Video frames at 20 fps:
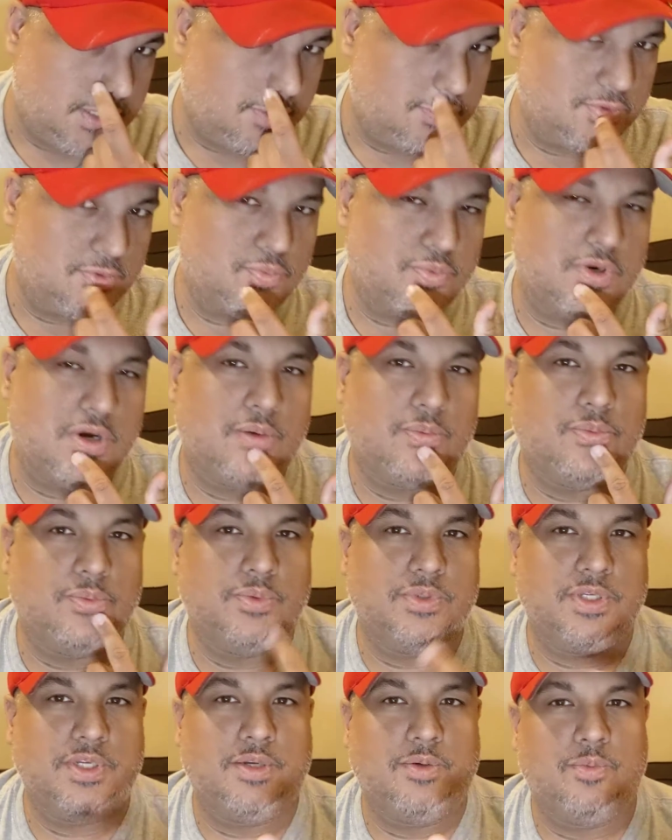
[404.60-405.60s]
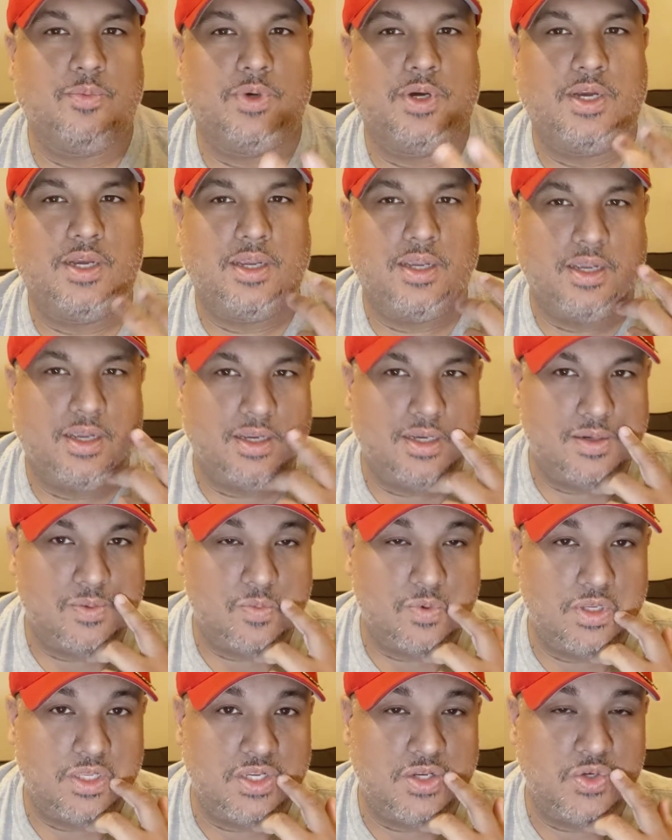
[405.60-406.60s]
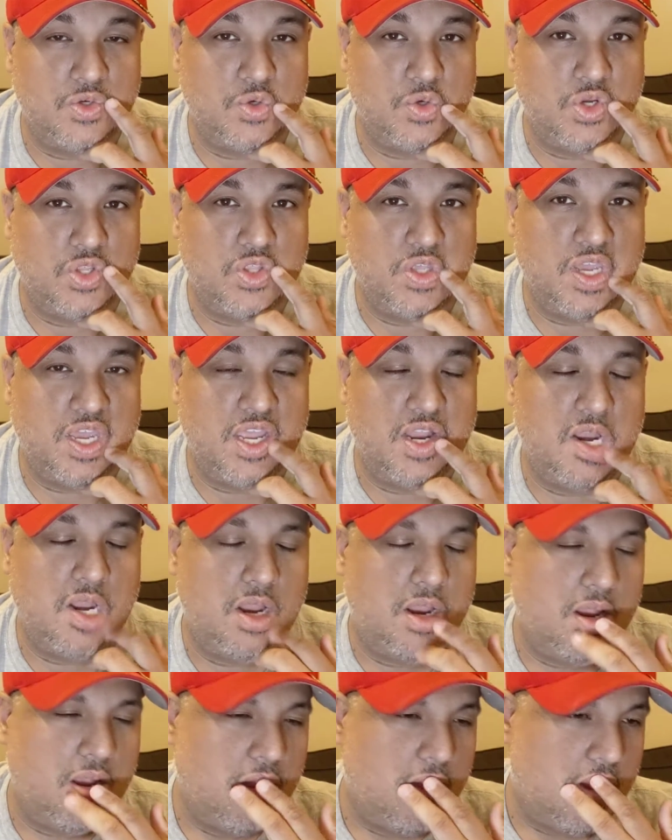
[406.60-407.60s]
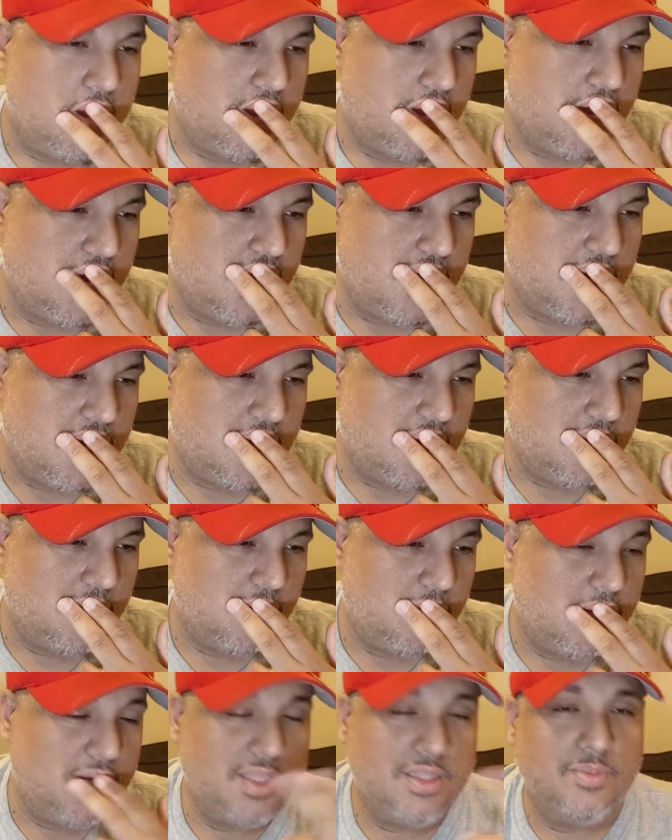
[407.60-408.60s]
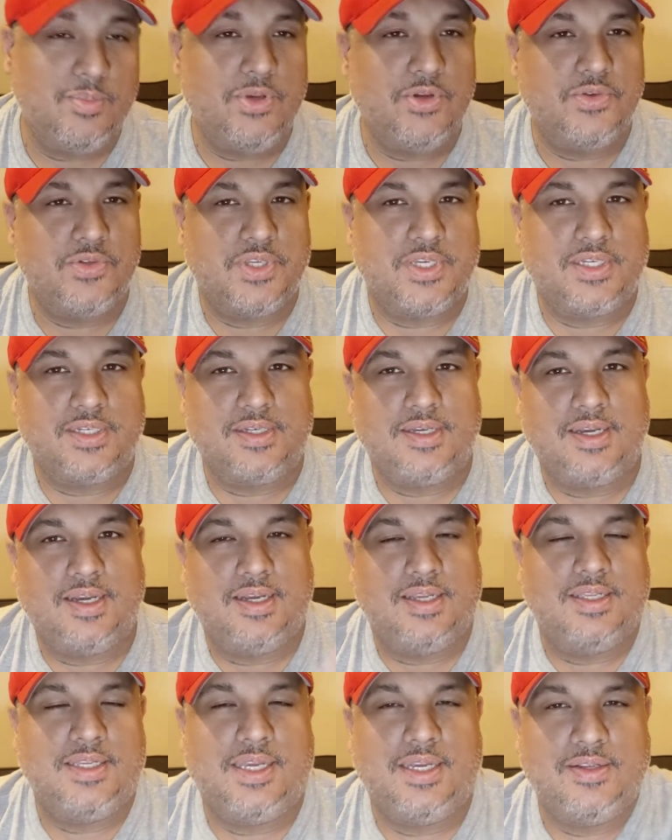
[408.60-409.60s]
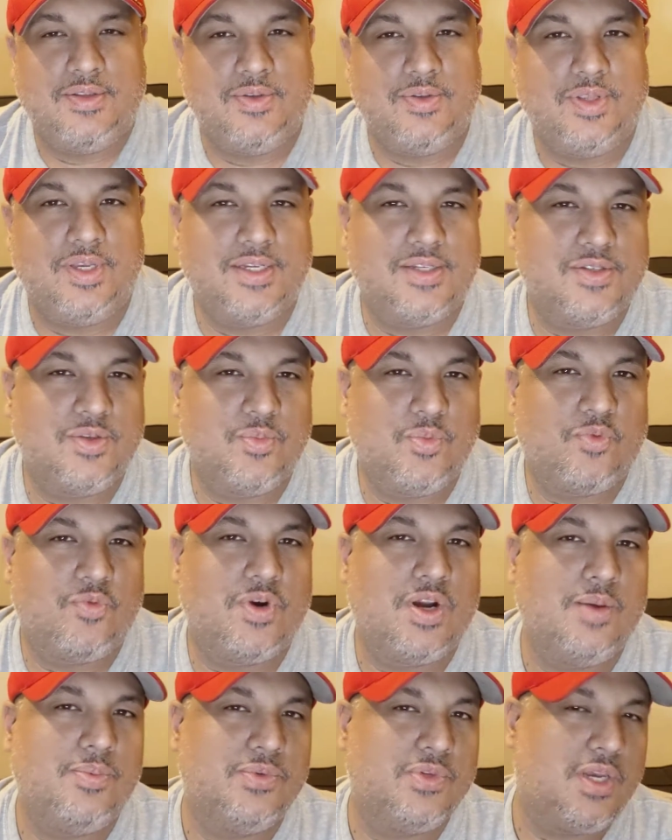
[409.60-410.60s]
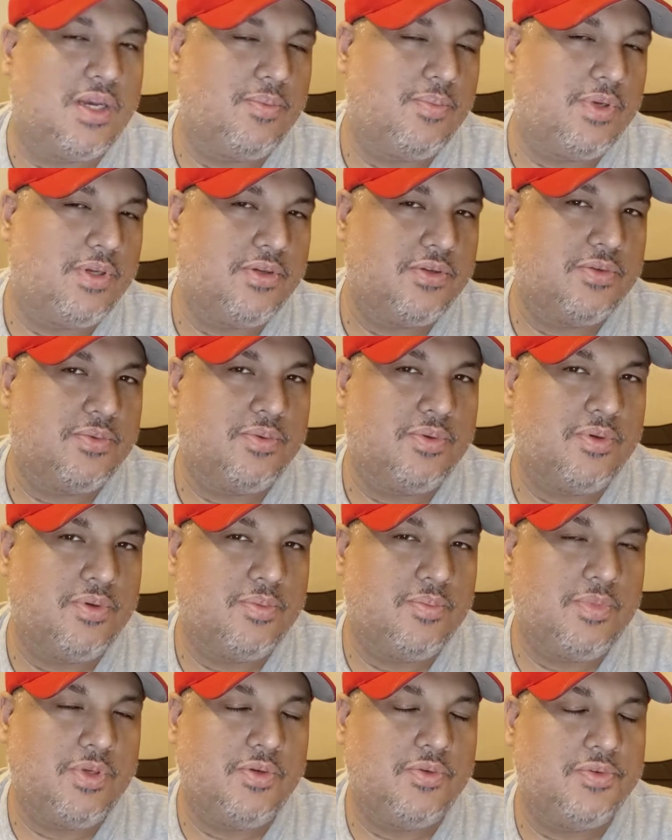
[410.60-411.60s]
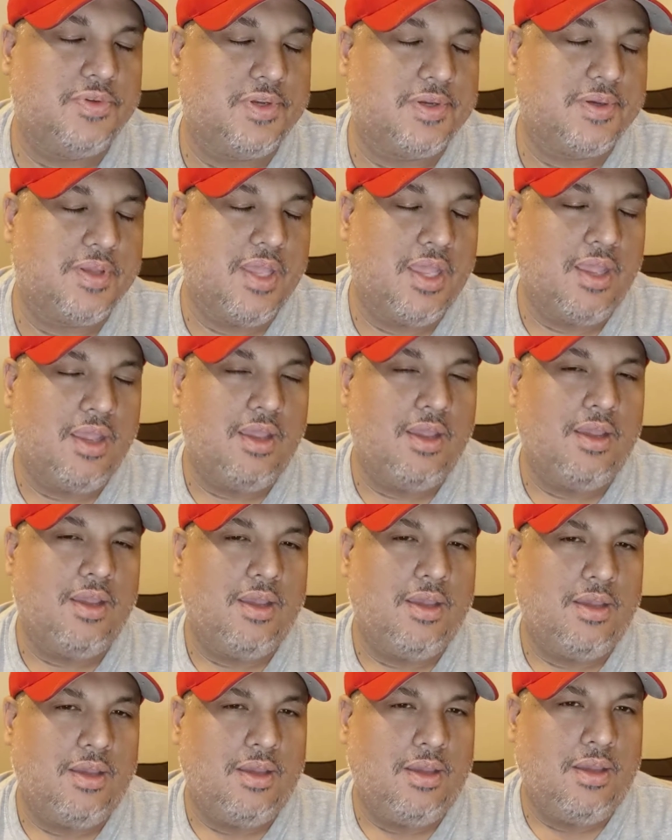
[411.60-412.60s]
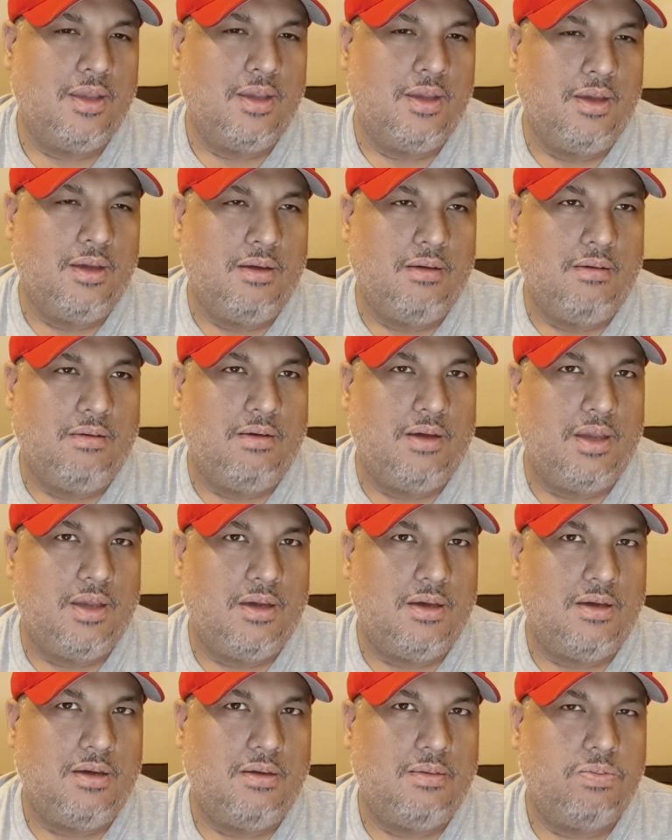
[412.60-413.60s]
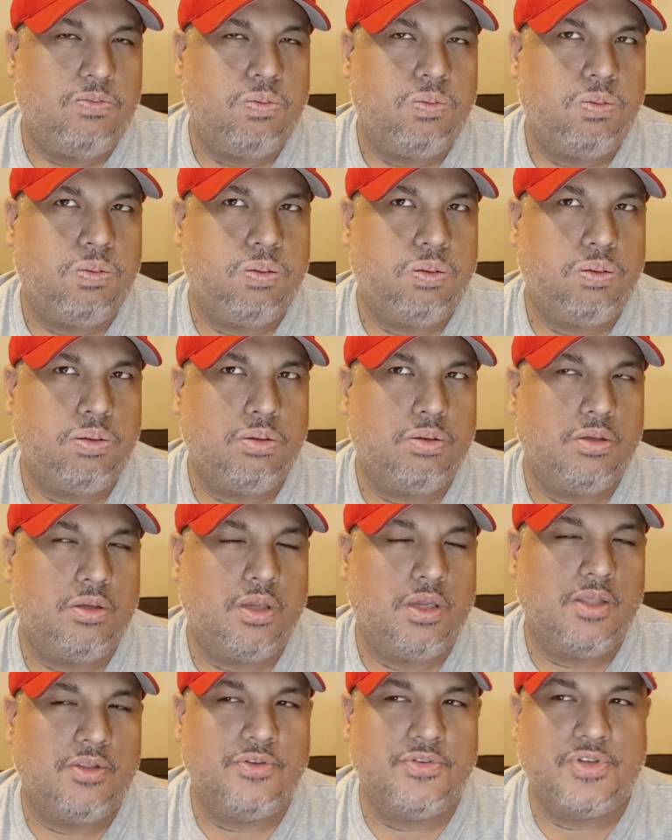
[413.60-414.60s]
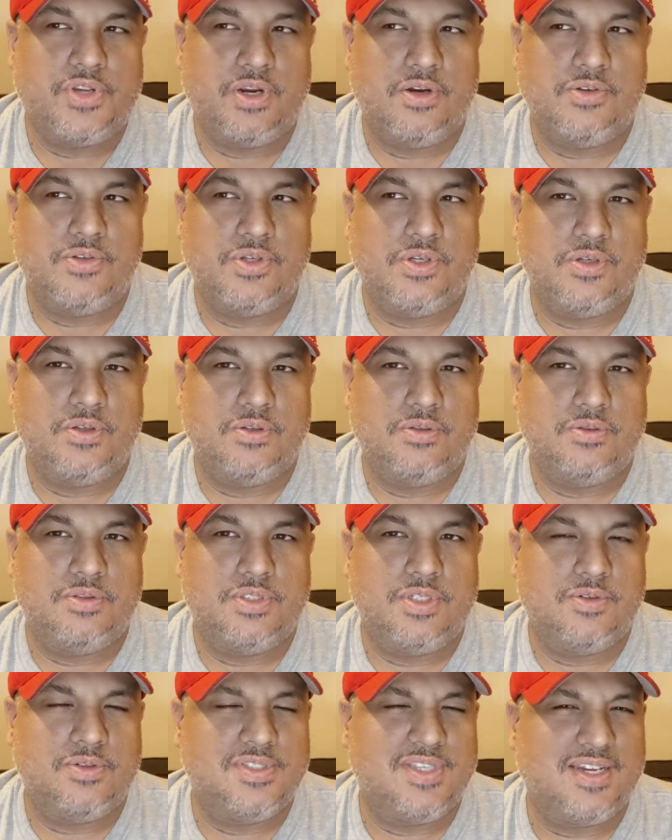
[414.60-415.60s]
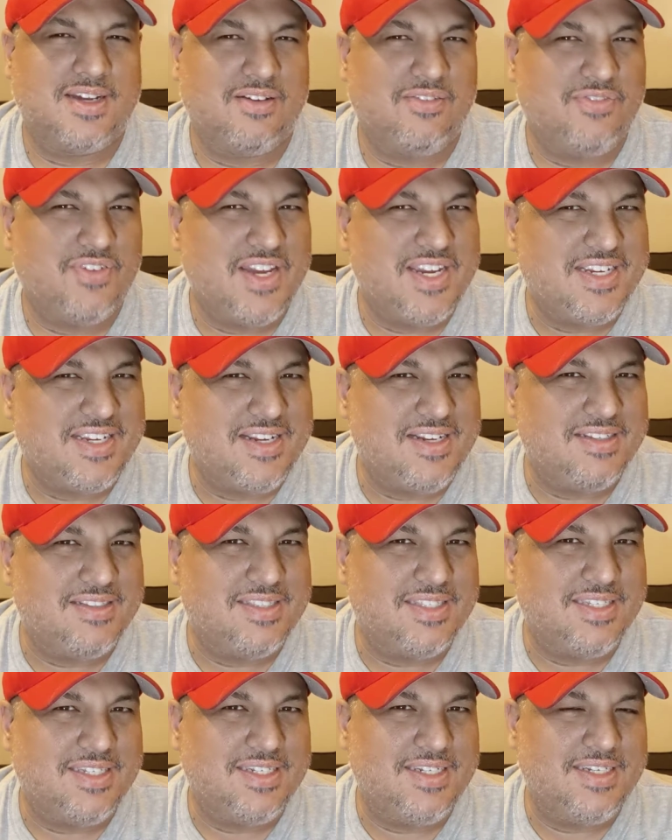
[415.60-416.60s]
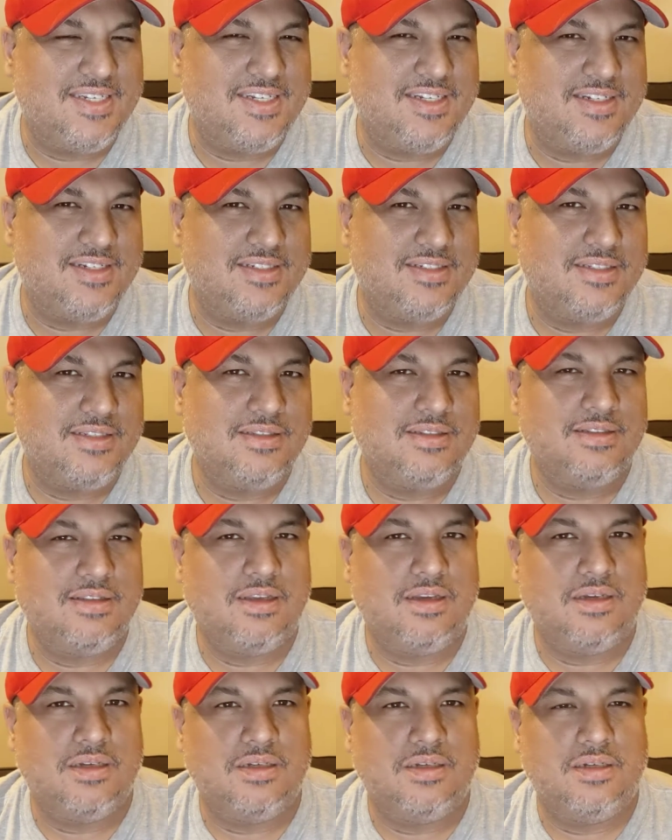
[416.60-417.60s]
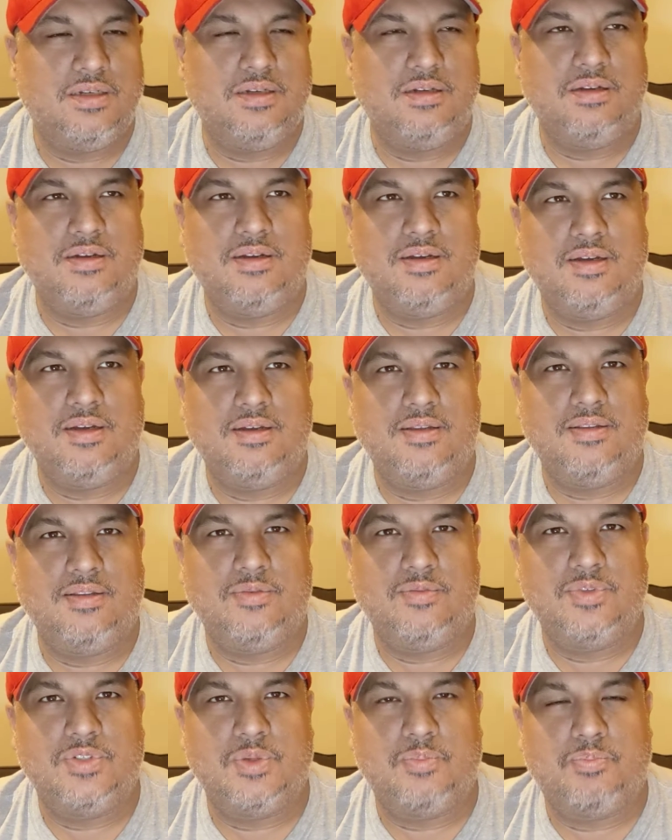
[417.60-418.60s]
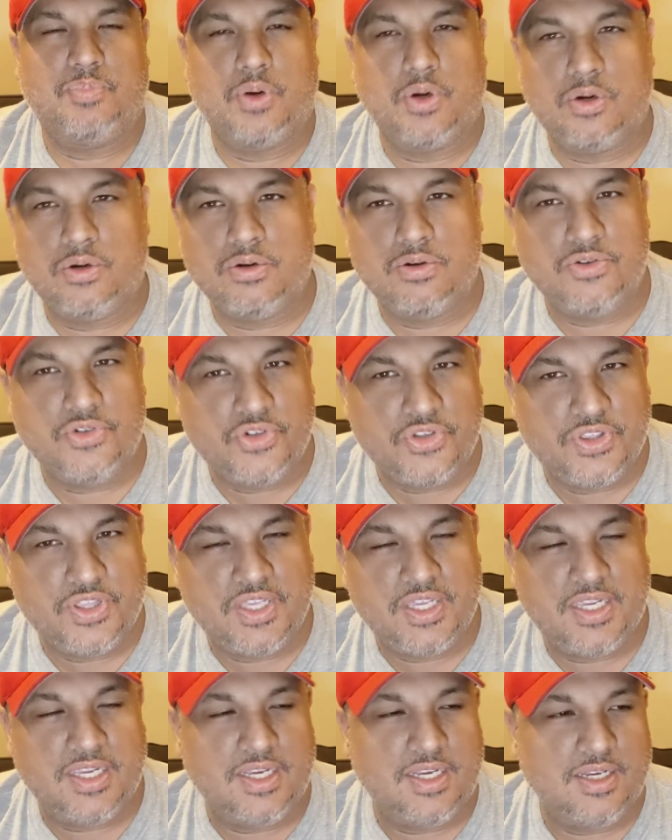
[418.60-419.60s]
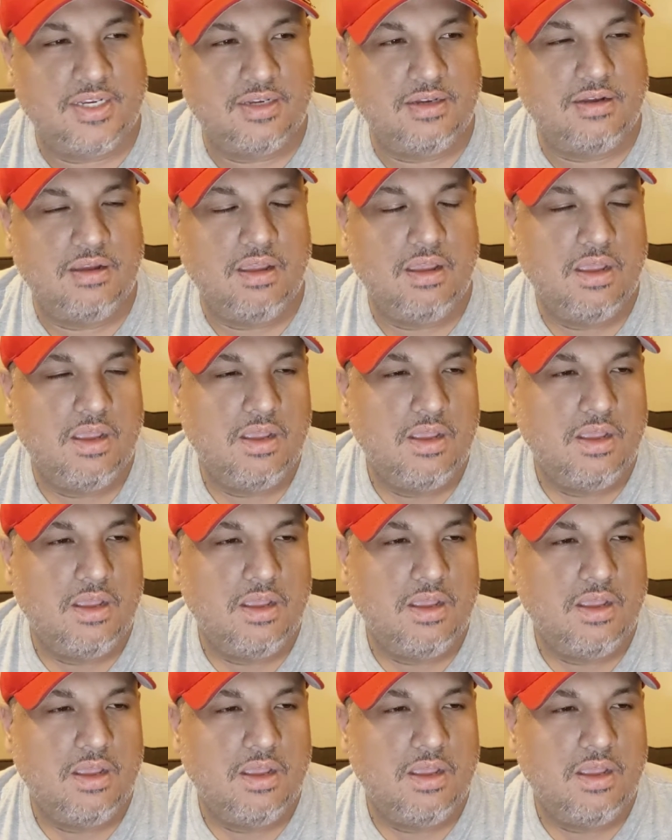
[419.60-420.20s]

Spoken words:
That was probably why I really enjoyed that. And the music. I do like some of Rob Zombie's music. Other scare zones. There was like a Viking thing. There was a Purge thing.